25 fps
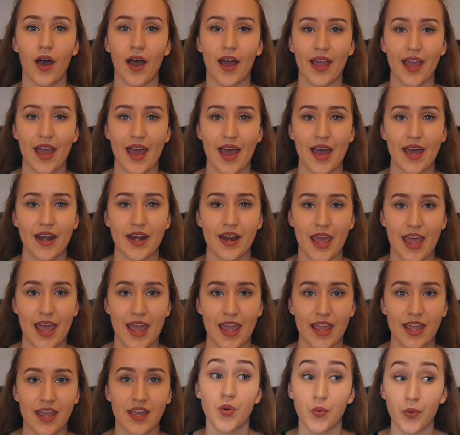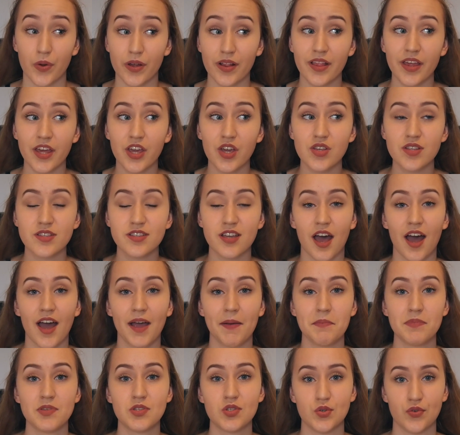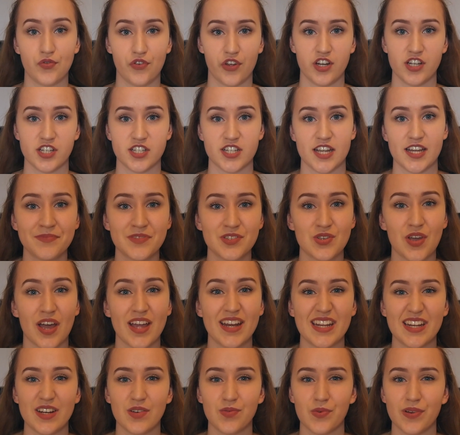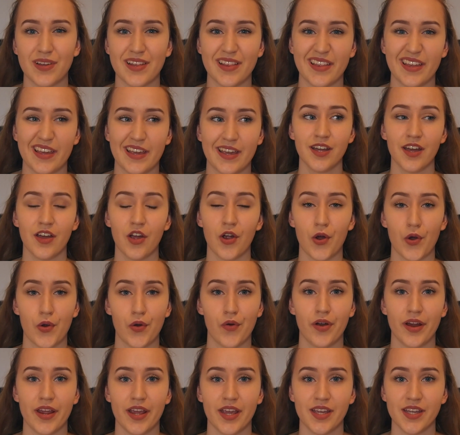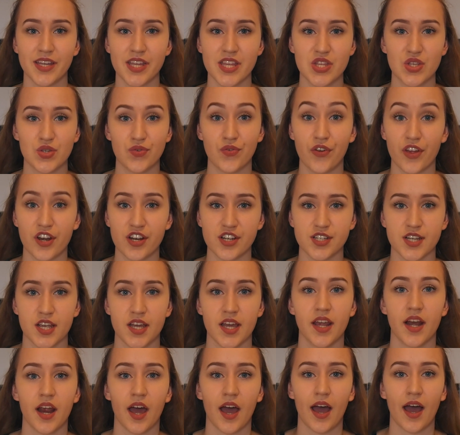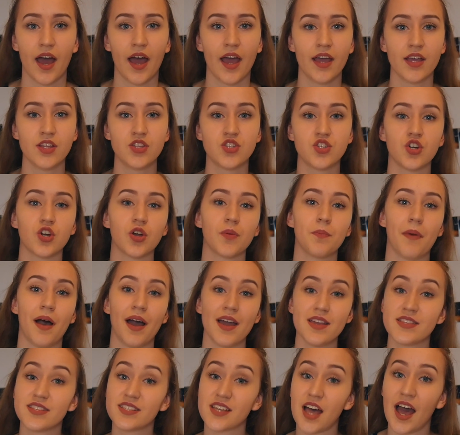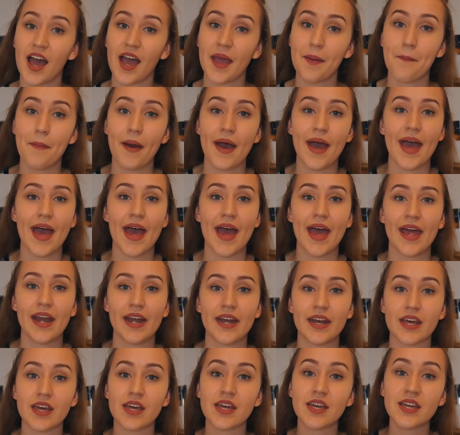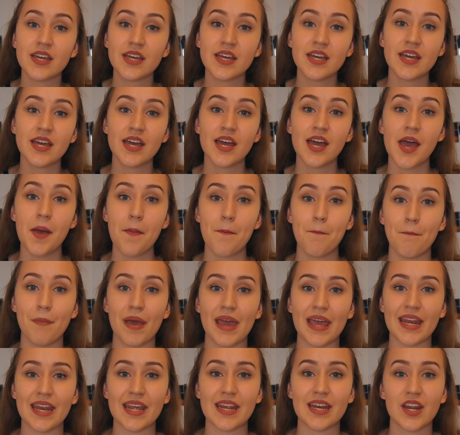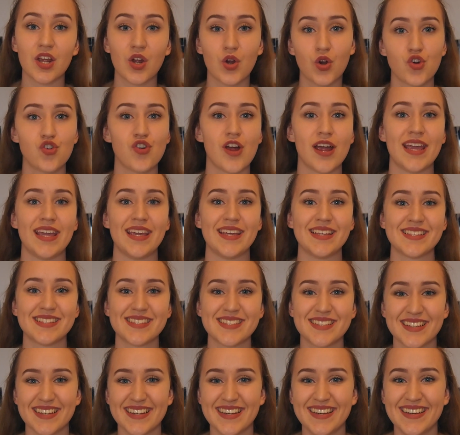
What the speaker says: I had a really good time to finish it. So I didn't really hurry to finish it. I took my time and made it great.